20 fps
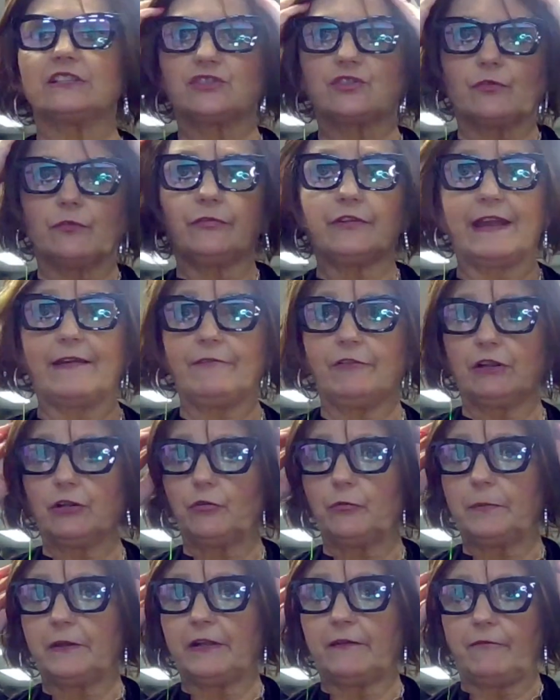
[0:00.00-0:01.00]
So if you have a
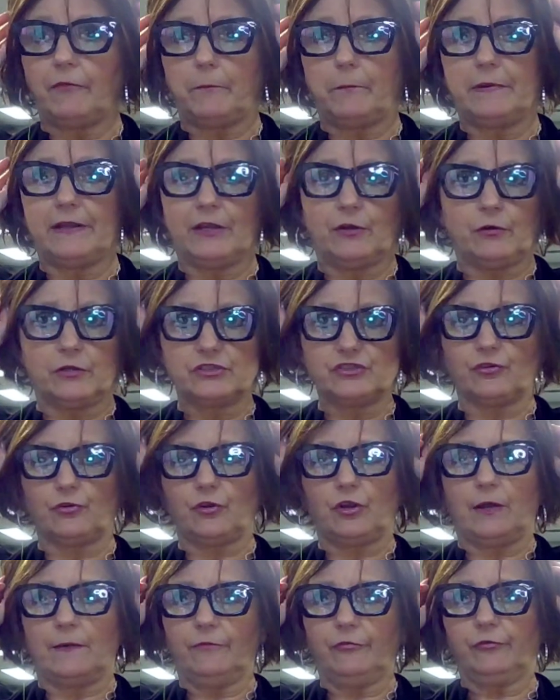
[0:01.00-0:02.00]
little bit of a bigger
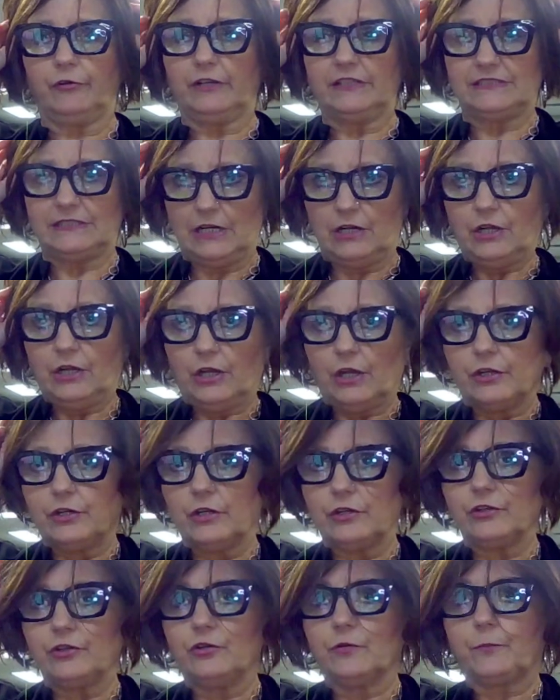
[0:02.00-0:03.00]
circumference,
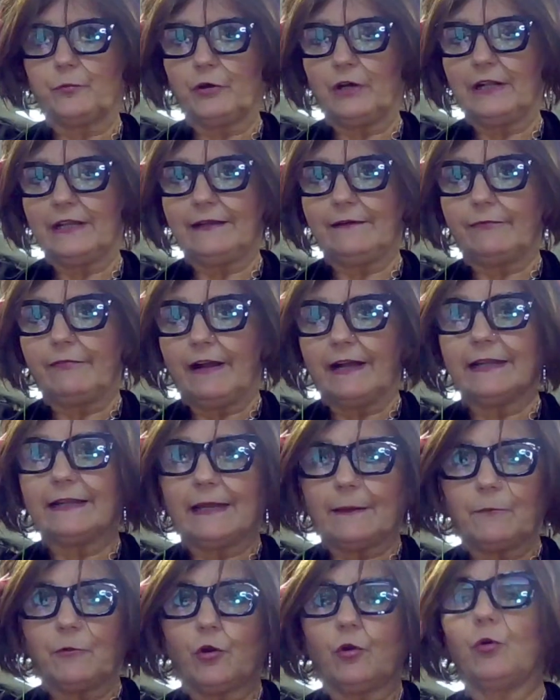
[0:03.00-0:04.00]
you'd probably find
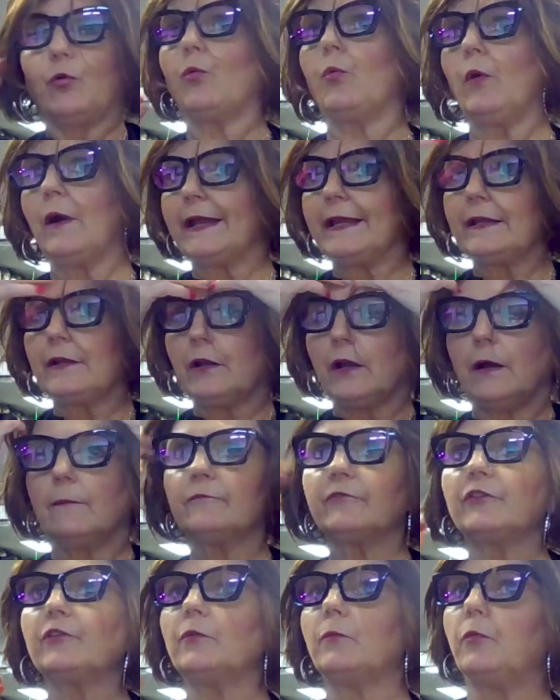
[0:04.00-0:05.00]
them quite
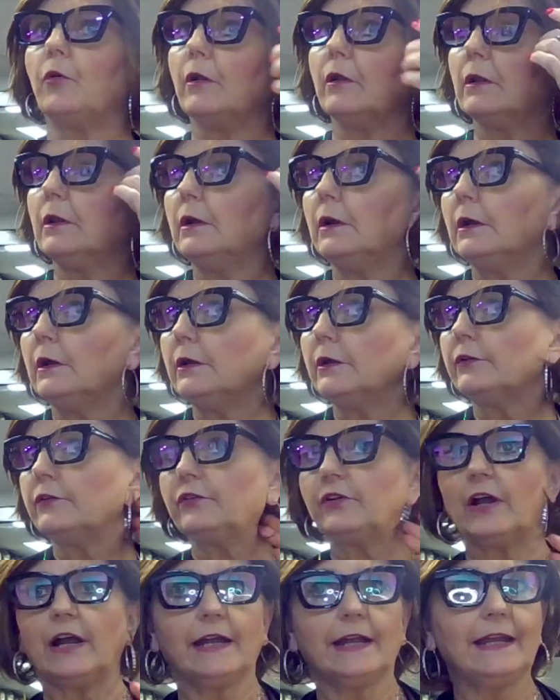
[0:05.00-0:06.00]
comfortable.
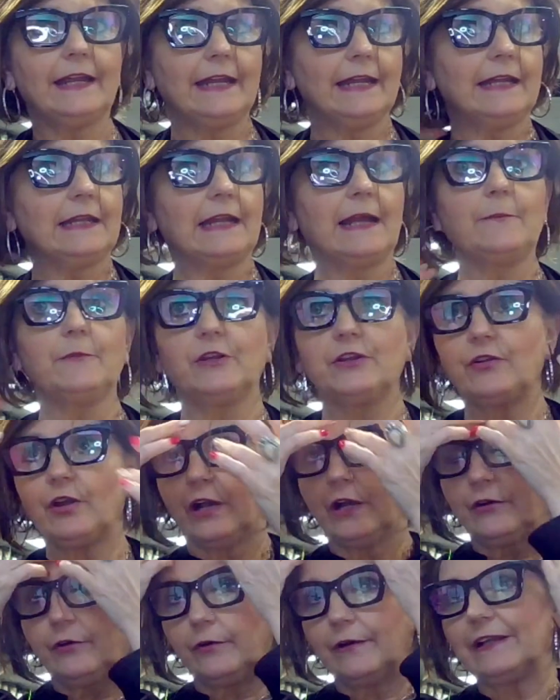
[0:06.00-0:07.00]
Tuck in. I'm a
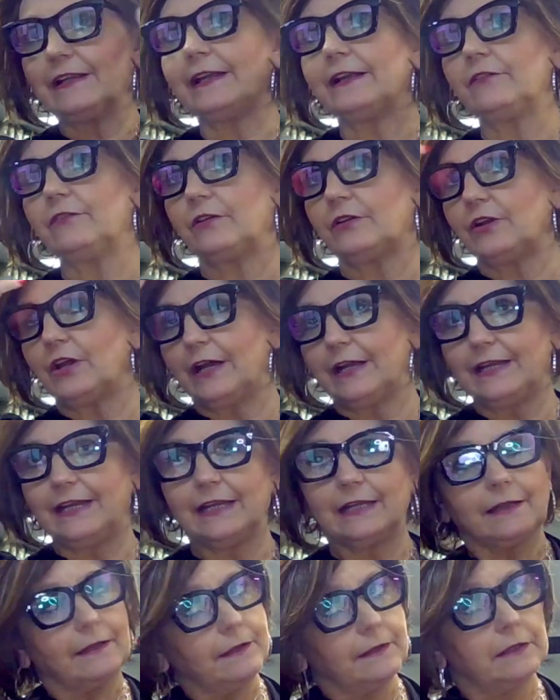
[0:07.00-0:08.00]
tucker. I like to tuck
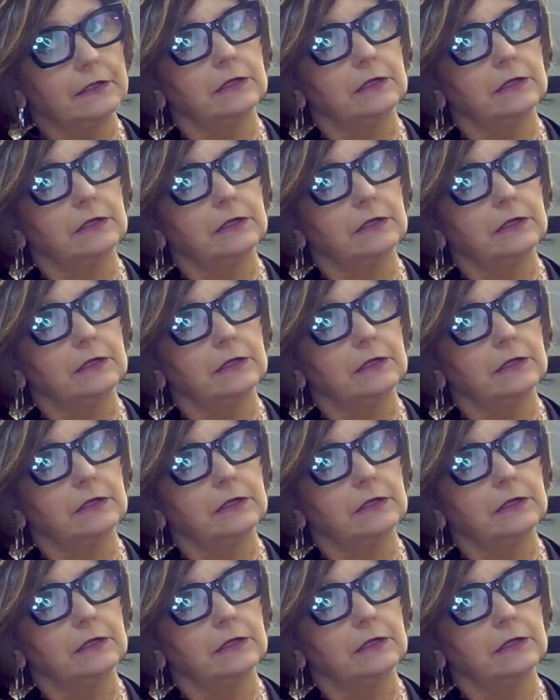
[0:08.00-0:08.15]
in.